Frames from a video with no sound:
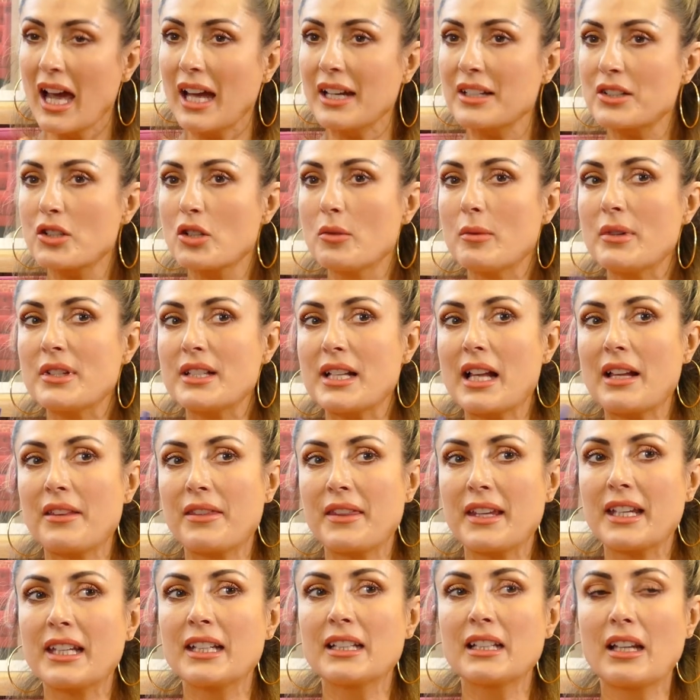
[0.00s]
And it's almost like
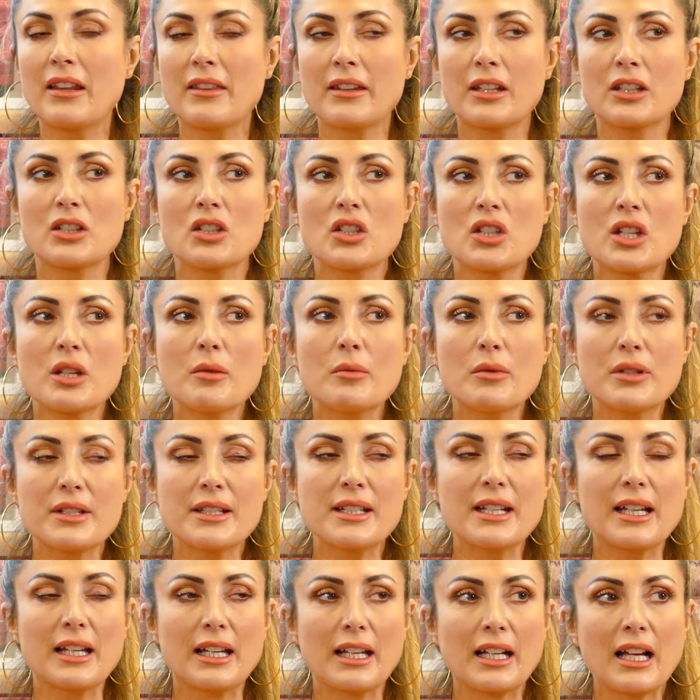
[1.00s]
thinking like the consumer,
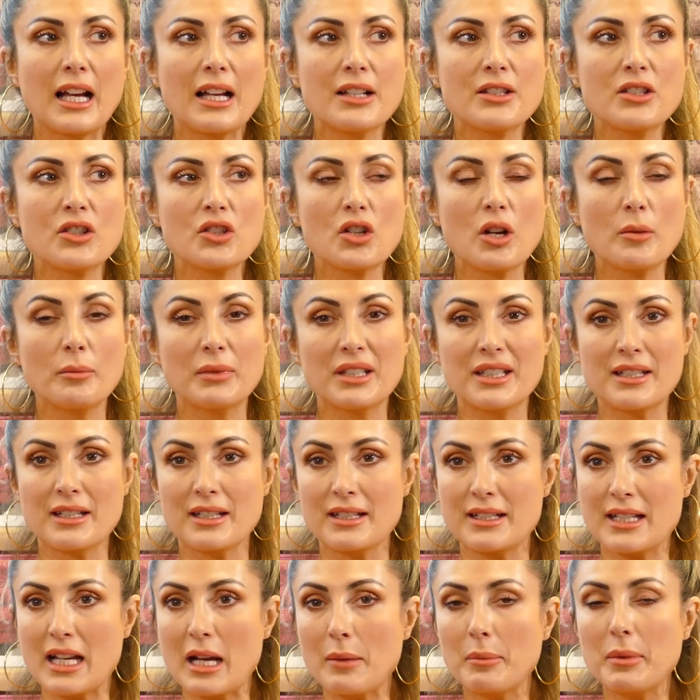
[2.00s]
isn't it? Like, I'd stopped
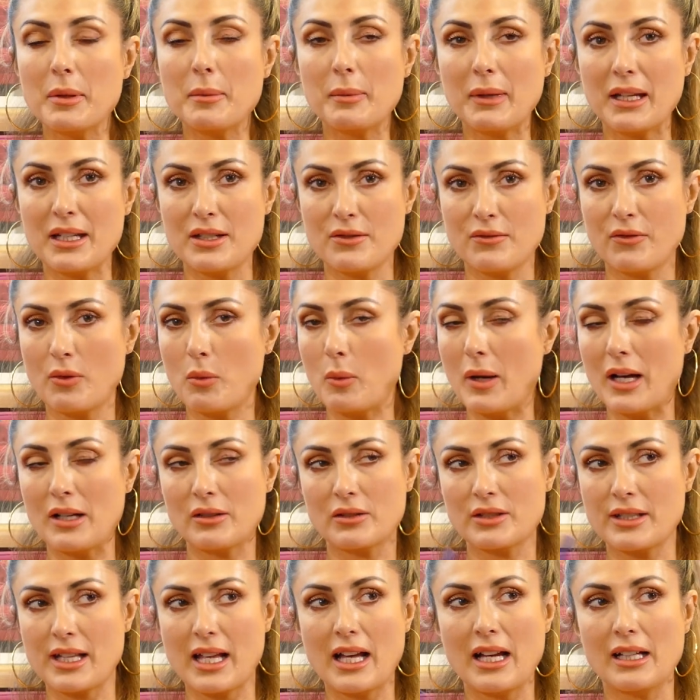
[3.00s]
listening to Happy Place for a while
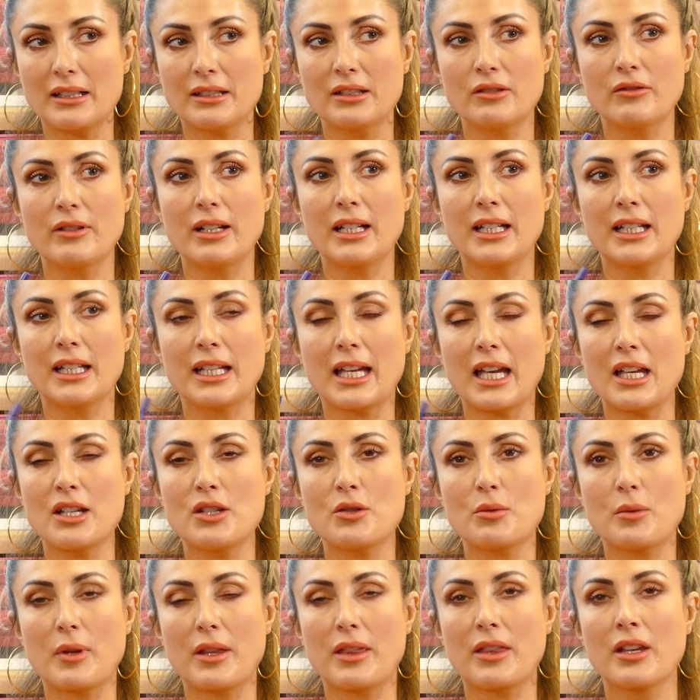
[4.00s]
because I hadn't really
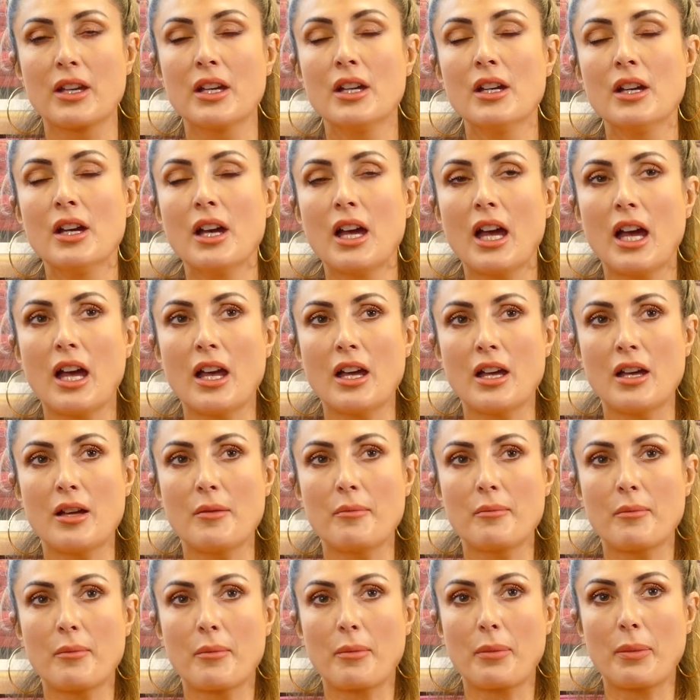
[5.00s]
engaged with
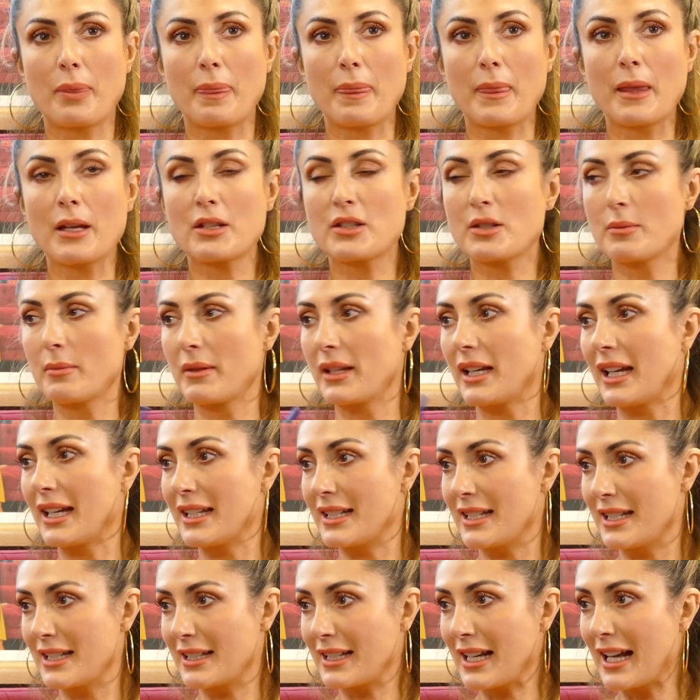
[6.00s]
some of the
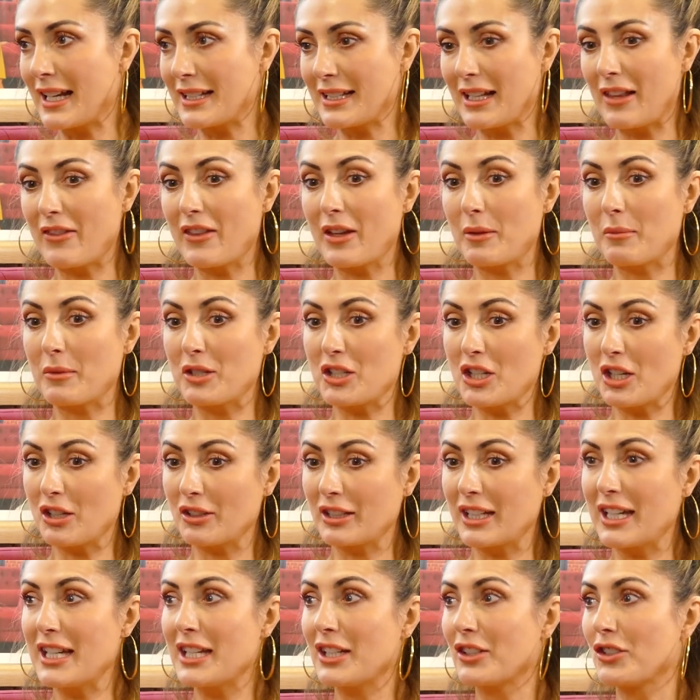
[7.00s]
latest guests, and then
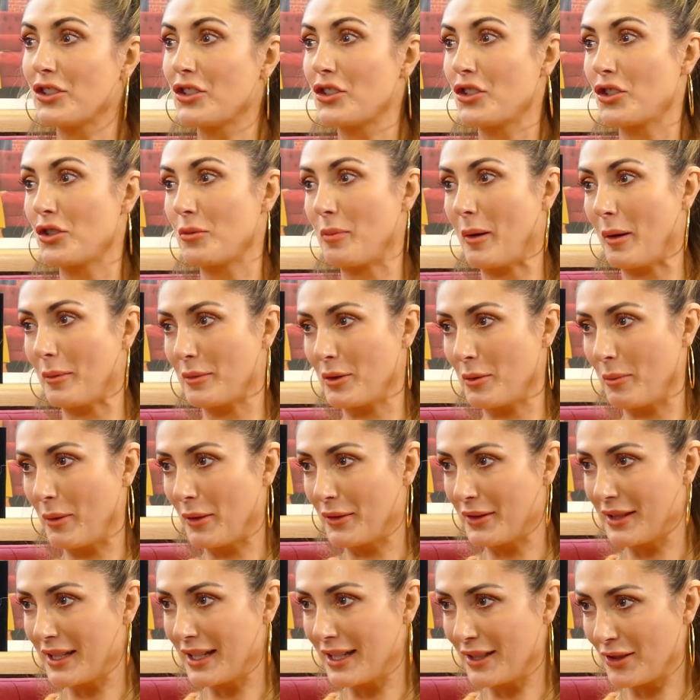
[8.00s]
Michelle Keegan has just popped up
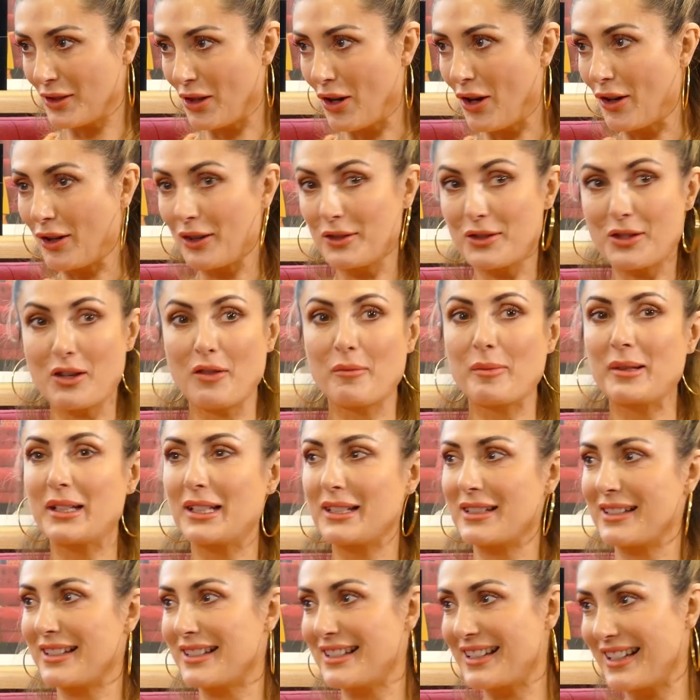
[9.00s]
on TikTok, and so I've been
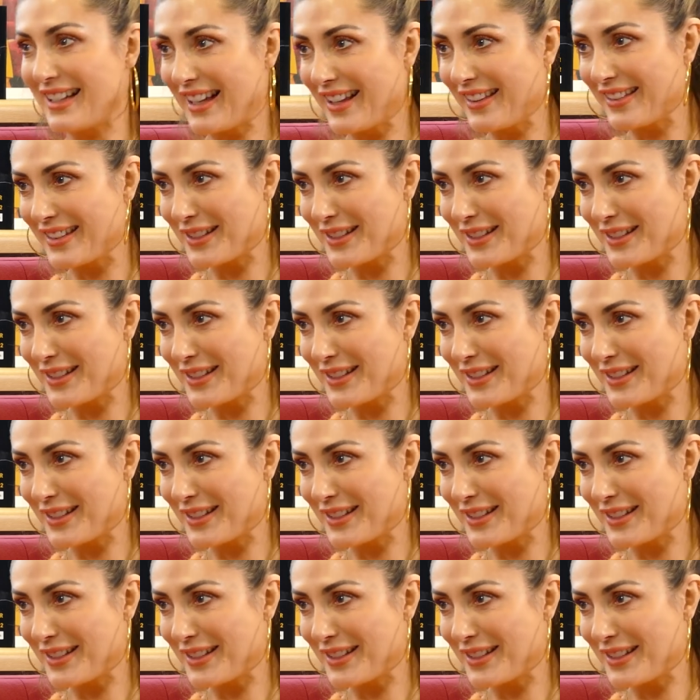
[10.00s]
listening to that